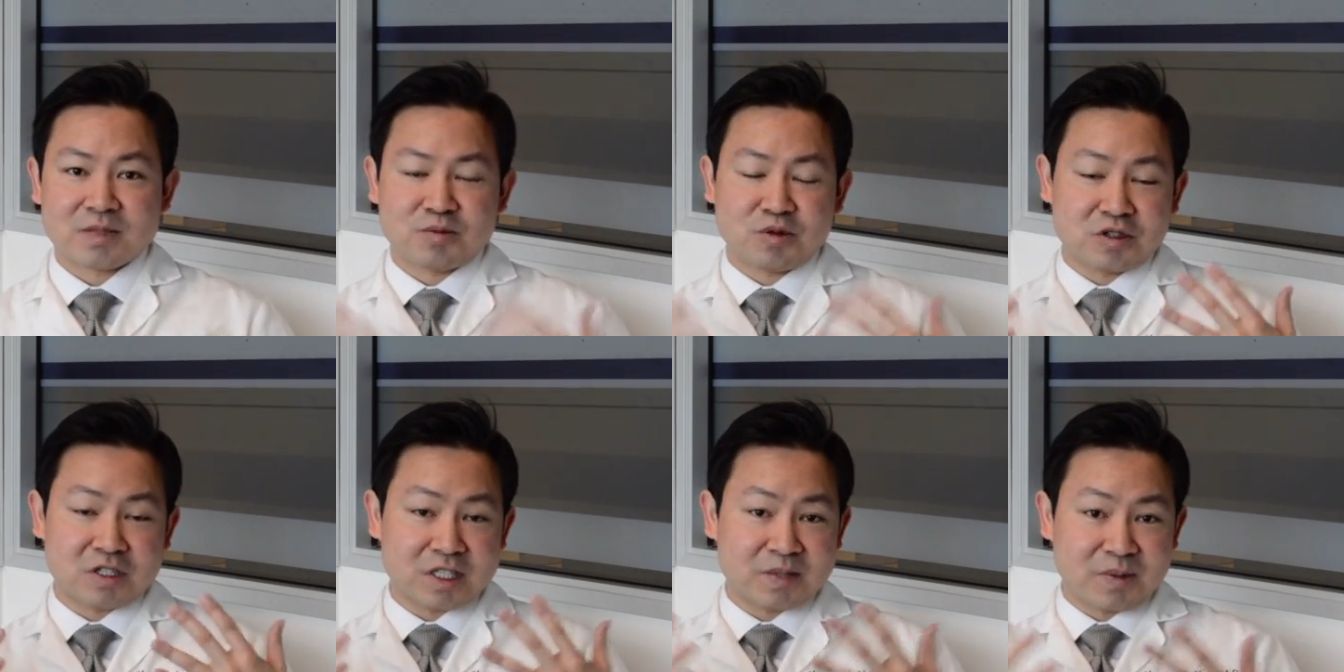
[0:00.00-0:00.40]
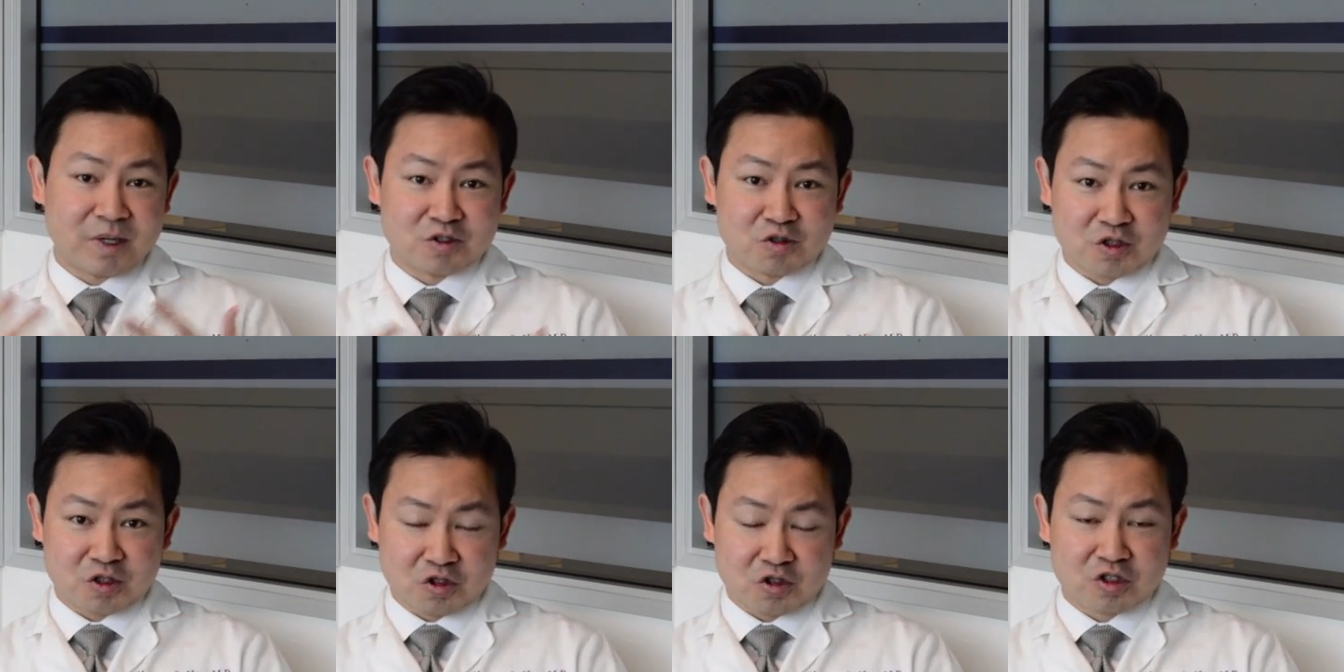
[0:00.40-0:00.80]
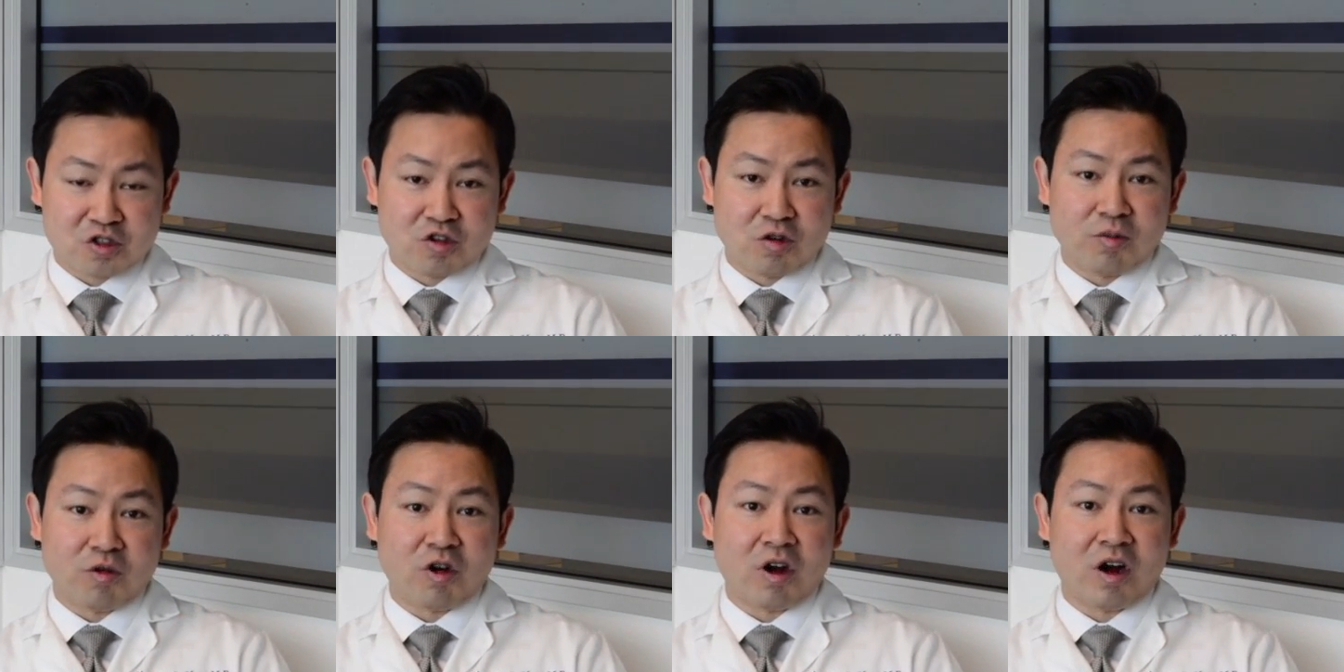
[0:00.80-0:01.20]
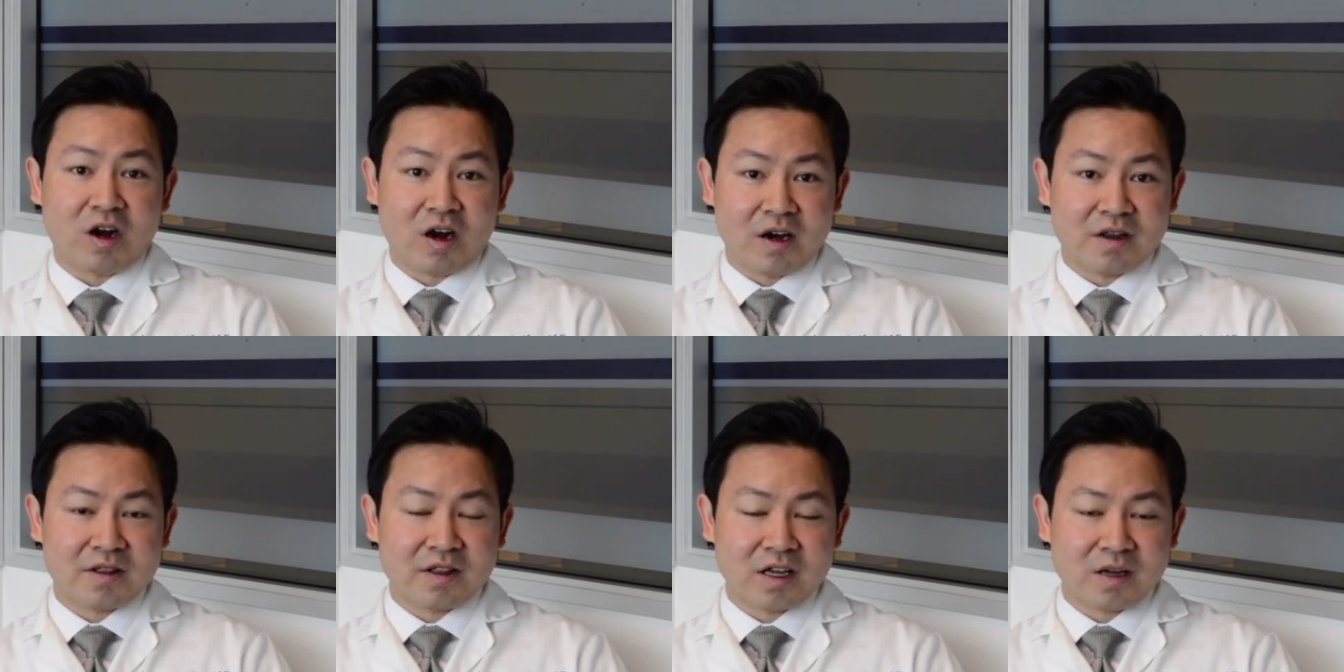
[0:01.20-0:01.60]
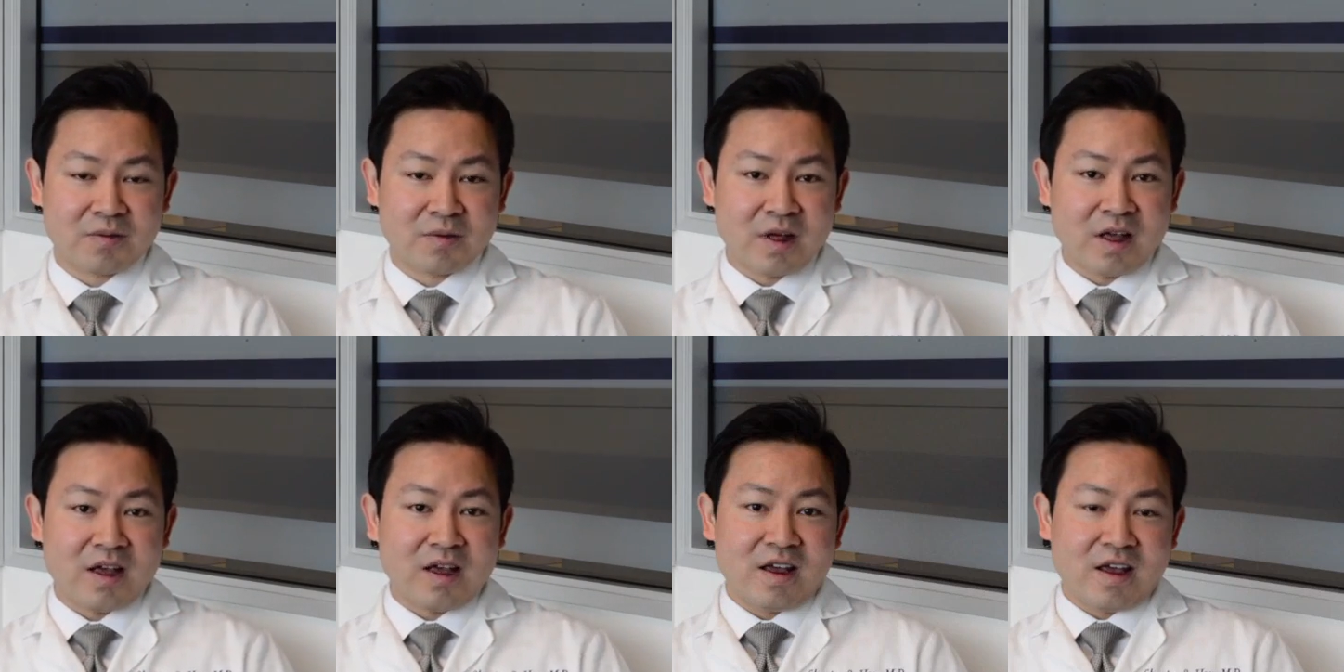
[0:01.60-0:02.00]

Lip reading: put a special surgical bra on them,